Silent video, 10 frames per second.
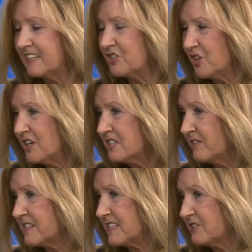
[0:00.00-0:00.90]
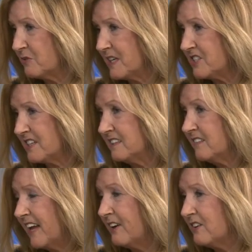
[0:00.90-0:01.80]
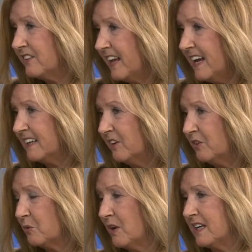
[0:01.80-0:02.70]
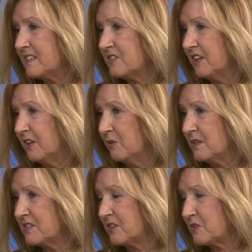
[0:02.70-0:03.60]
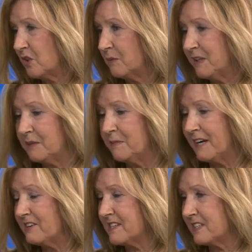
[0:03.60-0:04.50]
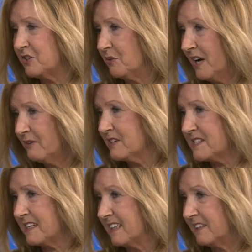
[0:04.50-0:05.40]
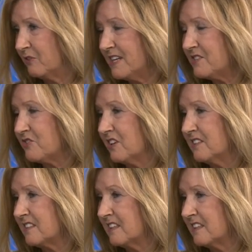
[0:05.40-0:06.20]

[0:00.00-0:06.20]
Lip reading: charge of the situation there and then. Otherwise, you know, it's just going to be an embarrassing 2 hours sitting in a restaurant.